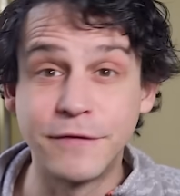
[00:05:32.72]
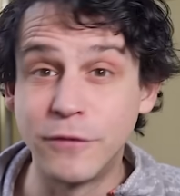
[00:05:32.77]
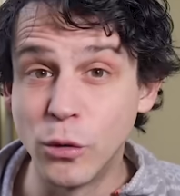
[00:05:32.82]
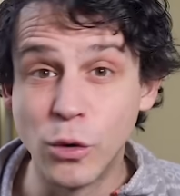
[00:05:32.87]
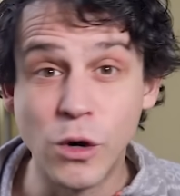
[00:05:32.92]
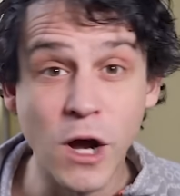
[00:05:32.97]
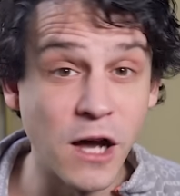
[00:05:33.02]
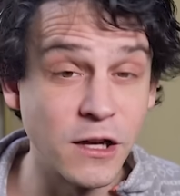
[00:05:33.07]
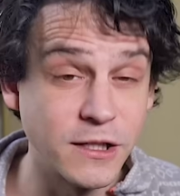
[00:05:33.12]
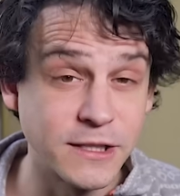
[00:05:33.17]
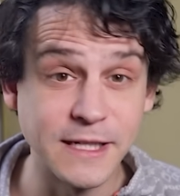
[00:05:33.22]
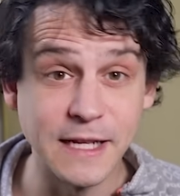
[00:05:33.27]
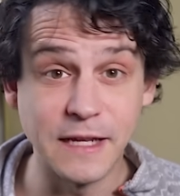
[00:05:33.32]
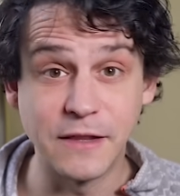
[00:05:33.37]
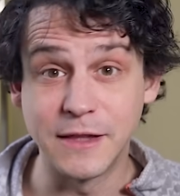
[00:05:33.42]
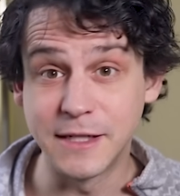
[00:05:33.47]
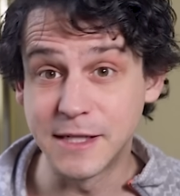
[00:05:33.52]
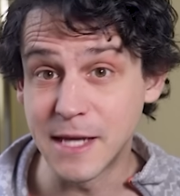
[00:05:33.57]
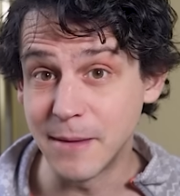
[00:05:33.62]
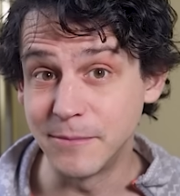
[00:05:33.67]

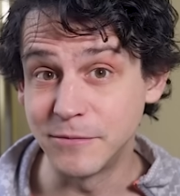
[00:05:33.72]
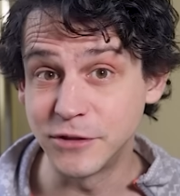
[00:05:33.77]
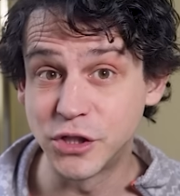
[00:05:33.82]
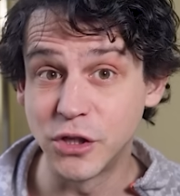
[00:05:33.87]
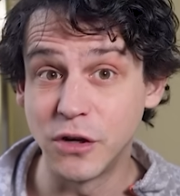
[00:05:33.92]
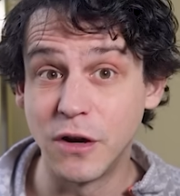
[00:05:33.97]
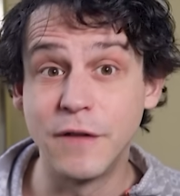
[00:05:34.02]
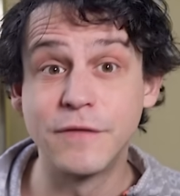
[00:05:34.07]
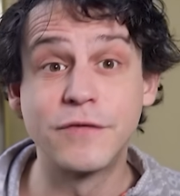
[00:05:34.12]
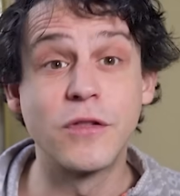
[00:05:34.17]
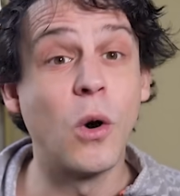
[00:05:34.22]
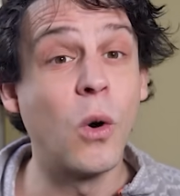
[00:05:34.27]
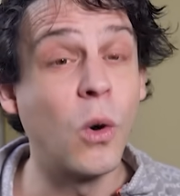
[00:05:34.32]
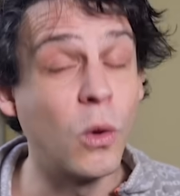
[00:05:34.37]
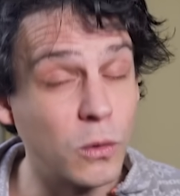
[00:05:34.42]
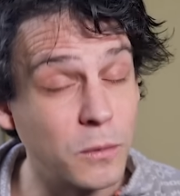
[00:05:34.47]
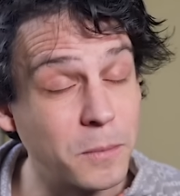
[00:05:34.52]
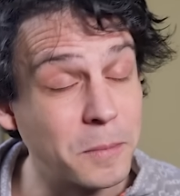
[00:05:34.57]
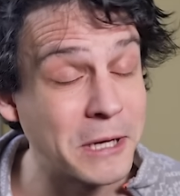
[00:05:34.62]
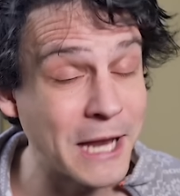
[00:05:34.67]
forecasting the temperature of the
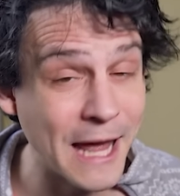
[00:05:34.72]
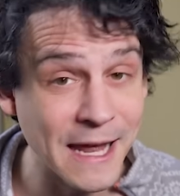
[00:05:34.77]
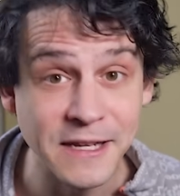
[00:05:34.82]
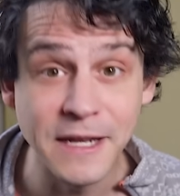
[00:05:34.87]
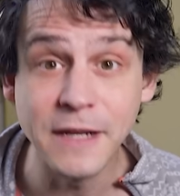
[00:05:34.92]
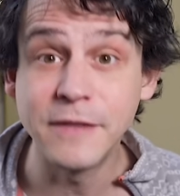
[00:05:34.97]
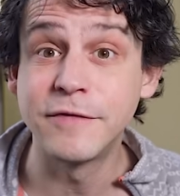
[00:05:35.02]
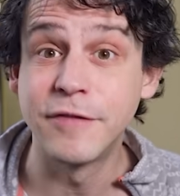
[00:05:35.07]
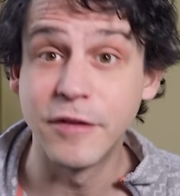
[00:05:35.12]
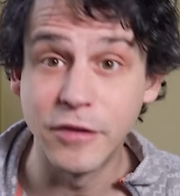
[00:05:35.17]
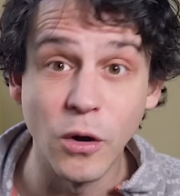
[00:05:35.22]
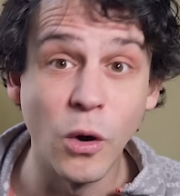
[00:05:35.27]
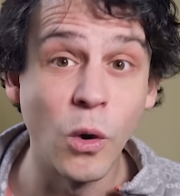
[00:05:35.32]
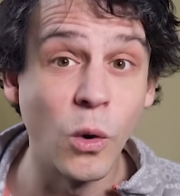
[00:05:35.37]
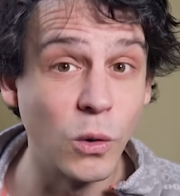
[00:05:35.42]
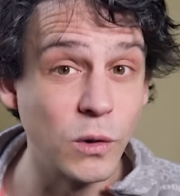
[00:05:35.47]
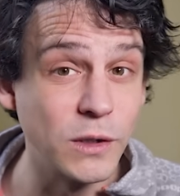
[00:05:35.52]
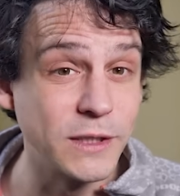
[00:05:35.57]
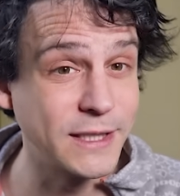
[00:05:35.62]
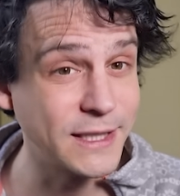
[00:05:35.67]
whole planet for the
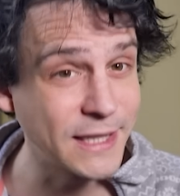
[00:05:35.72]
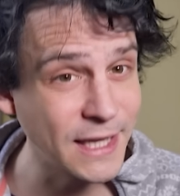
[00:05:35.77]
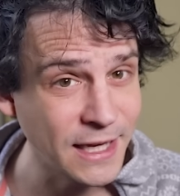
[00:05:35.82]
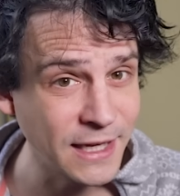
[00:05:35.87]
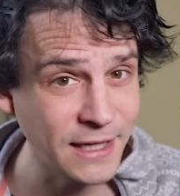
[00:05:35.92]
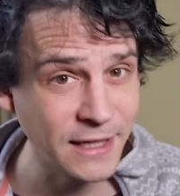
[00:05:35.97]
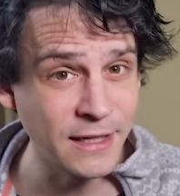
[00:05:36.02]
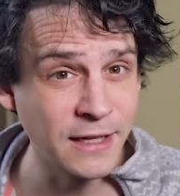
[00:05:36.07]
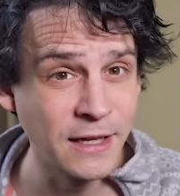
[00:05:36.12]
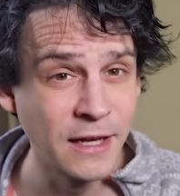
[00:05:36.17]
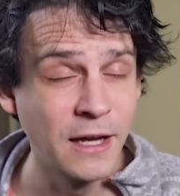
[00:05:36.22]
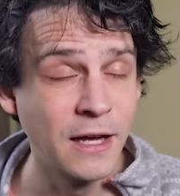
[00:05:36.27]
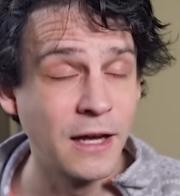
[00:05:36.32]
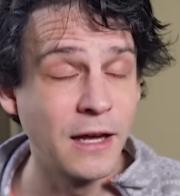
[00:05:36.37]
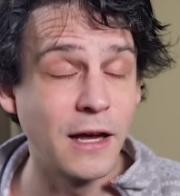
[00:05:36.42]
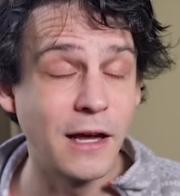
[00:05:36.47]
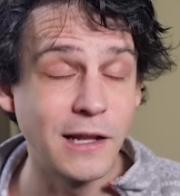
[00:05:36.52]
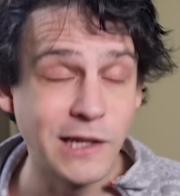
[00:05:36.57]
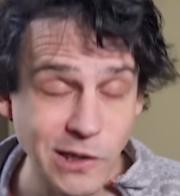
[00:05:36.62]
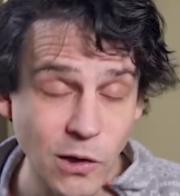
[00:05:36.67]
whole year
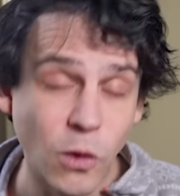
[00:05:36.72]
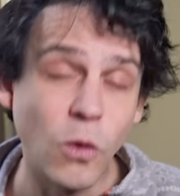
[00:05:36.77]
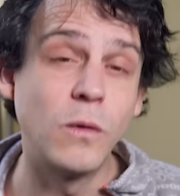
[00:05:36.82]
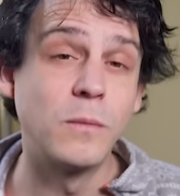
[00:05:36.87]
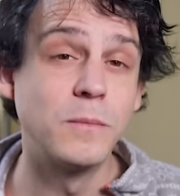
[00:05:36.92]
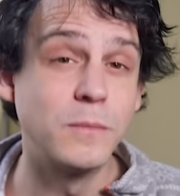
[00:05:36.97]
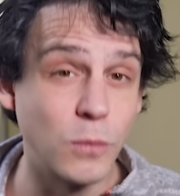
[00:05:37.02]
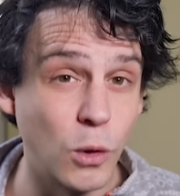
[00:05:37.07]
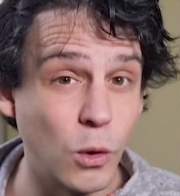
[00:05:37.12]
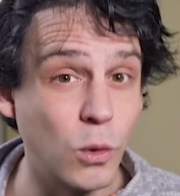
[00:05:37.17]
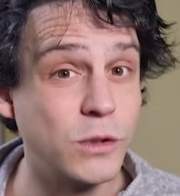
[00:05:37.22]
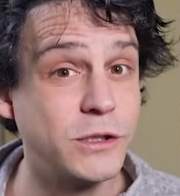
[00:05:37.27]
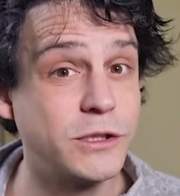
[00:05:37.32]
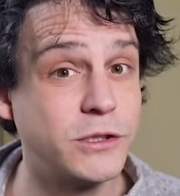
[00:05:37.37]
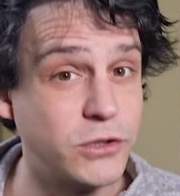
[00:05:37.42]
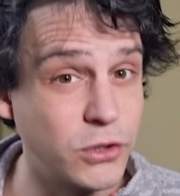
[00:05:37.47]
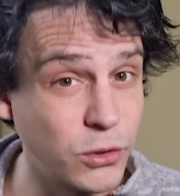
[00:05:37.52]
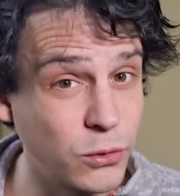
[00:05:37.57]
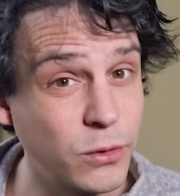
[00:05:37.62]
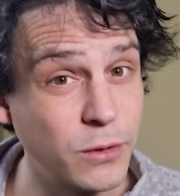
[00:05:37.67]
a lot more
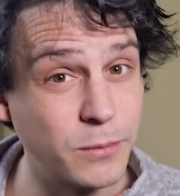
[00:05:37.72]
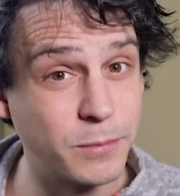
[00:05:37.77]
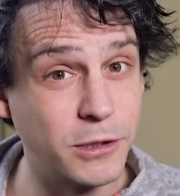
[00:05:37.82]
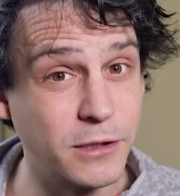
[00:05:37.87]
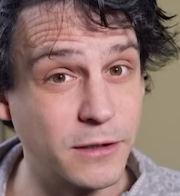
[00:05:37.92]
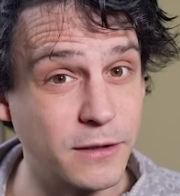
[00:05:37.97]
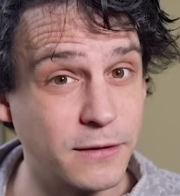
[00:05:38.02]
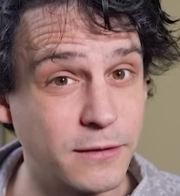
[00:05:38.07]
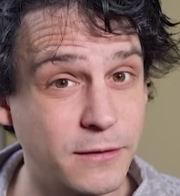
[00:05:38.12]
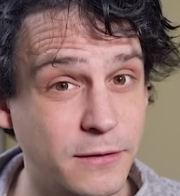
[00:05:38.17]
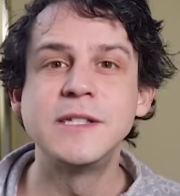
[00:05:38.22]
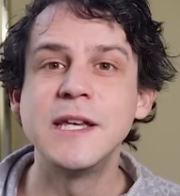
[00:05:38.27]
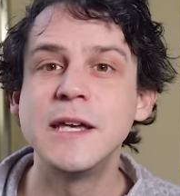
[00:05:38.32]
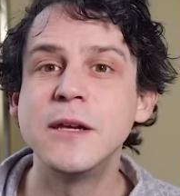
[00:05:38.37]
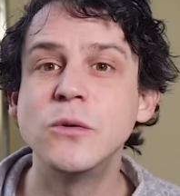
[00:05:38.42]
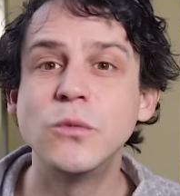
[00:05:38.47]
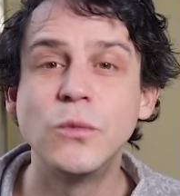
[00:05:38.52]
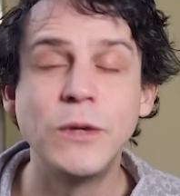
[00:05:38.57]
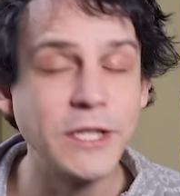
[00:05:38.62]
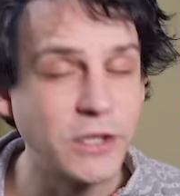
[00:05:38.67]
doable. You
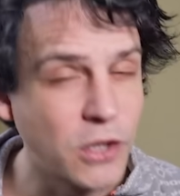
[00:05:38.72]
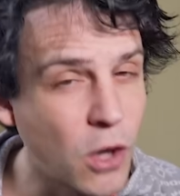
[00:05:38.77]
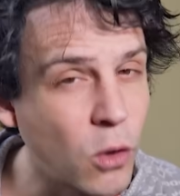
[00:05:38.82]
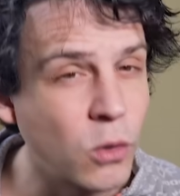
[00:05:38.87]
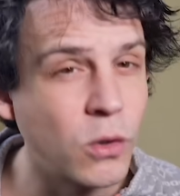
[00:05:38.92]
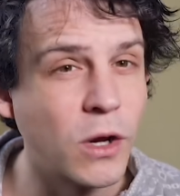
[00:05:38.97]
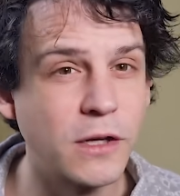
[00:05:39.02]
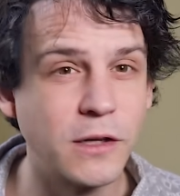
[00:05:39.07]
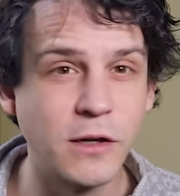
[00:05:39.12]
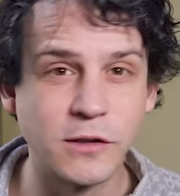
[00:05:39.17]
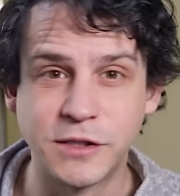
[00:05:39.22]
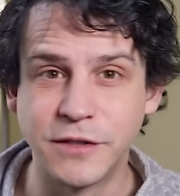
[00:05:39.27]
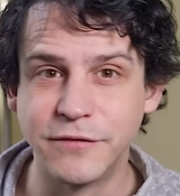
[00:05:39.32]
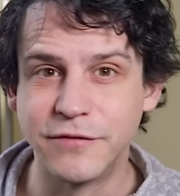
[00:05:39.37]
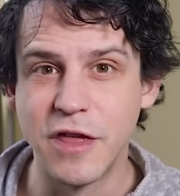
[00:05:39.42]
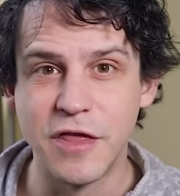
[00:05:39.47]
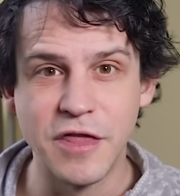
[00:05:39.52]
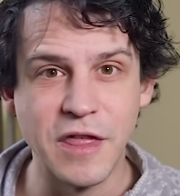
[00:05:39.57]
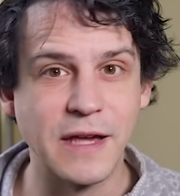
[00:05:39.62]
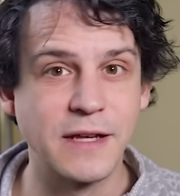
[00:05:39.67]
see, we know a lot of
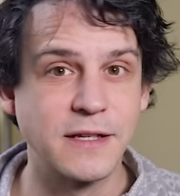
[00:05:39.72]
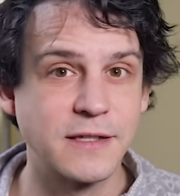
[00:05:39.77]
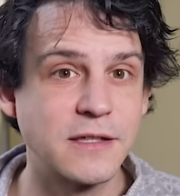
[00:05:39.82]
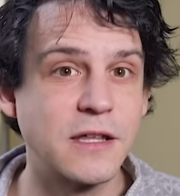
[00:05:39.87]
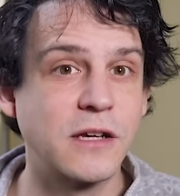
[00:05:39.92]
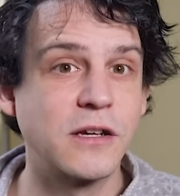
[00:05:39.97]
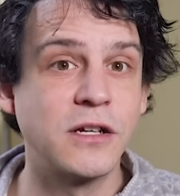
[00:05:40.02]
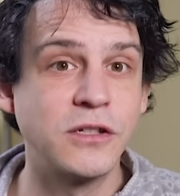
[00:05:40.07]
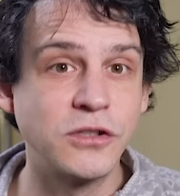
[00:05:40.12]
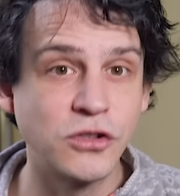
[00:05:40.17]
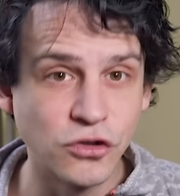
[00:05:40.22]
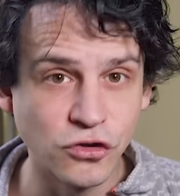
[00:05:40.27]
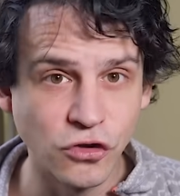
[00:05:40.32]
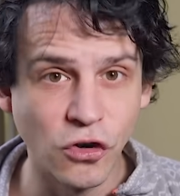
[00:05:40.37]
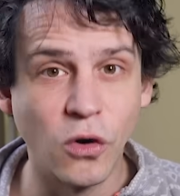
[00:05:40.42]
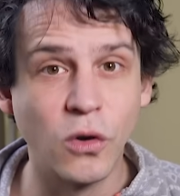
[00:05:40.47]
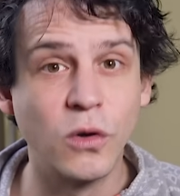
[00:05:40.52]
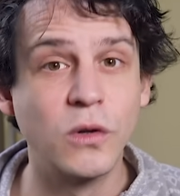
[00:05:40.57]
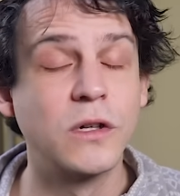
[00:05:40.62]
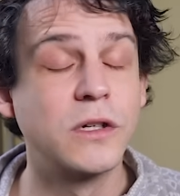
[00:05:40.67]
the things that
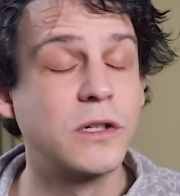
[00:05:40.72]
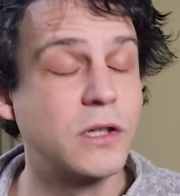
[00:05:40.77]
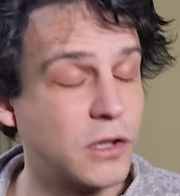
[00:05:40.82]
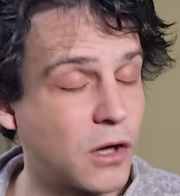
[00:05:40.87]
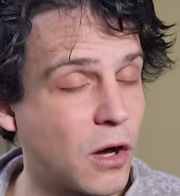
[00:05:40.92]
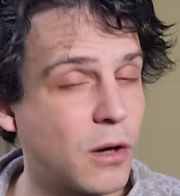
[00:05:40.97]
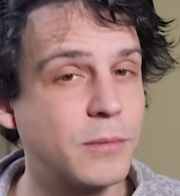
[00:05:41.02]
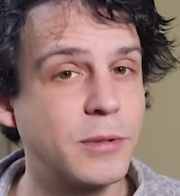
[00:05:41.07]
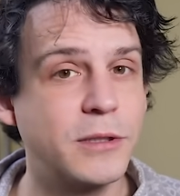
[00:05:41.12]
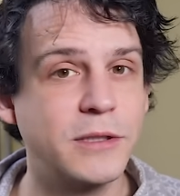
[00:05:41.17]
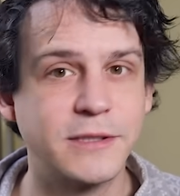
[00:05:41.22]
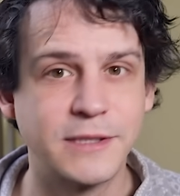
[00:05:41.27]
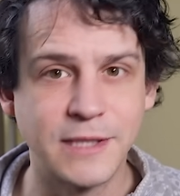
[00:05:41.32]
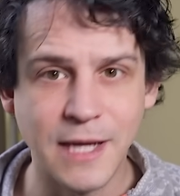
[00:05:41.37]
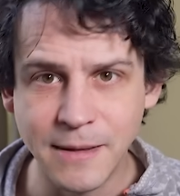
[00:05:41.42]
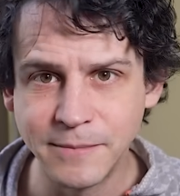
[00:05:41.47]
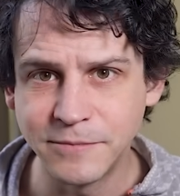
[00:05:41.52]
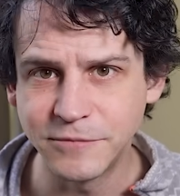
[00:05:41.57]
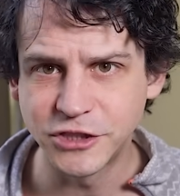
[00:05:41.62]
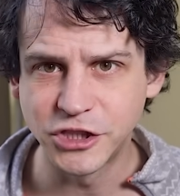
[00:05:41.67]
control global
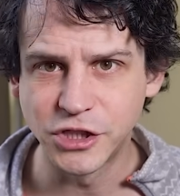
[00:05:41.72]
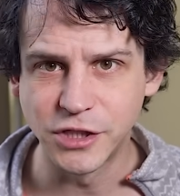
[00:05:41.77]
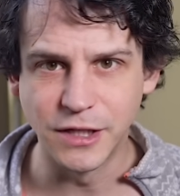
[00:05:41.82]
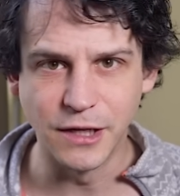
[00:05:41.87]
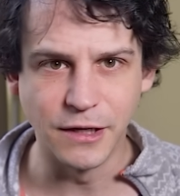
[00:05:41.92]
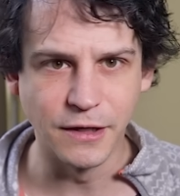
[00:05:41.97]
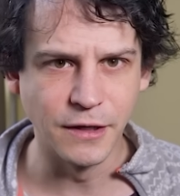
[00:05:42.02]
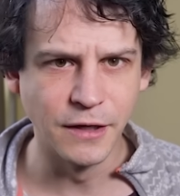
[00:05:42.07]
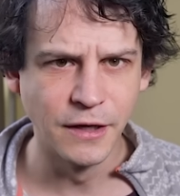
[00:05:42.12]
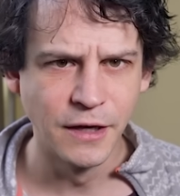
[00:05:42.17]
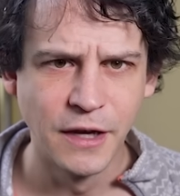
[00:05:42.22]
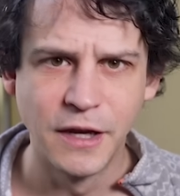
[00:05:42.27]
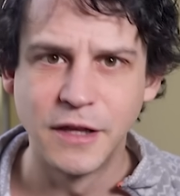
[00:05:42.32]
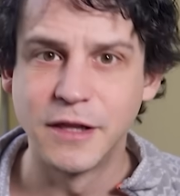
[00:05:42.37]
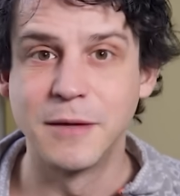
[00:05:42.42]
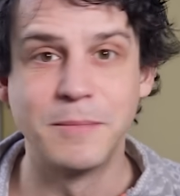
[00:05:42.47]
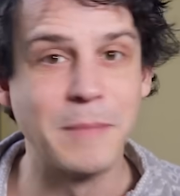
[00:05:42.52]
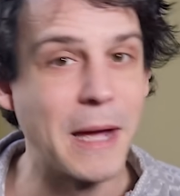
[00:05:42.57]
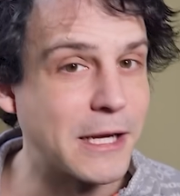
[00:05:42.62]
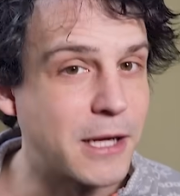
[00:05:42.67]
temperature,
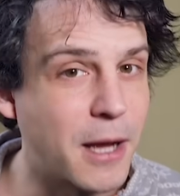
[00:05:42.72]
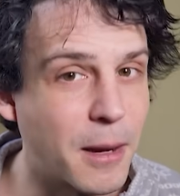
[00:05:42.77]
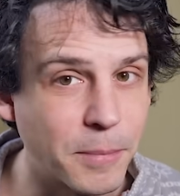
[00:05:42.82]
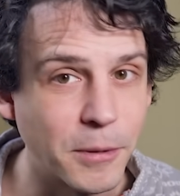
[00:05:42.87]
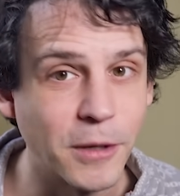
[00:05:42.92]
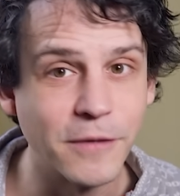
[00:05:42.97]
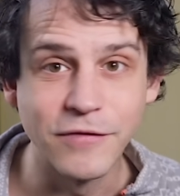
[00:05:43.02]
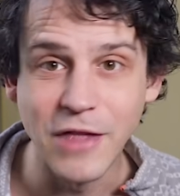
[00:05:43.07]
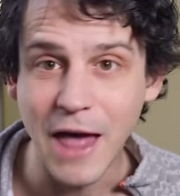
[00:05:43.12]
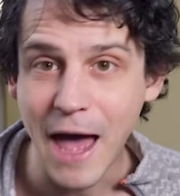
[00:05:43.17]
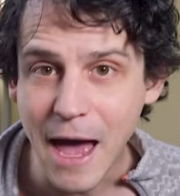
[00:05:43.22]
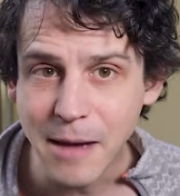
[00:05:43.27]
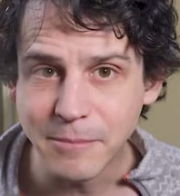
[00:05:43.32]
the makeup of the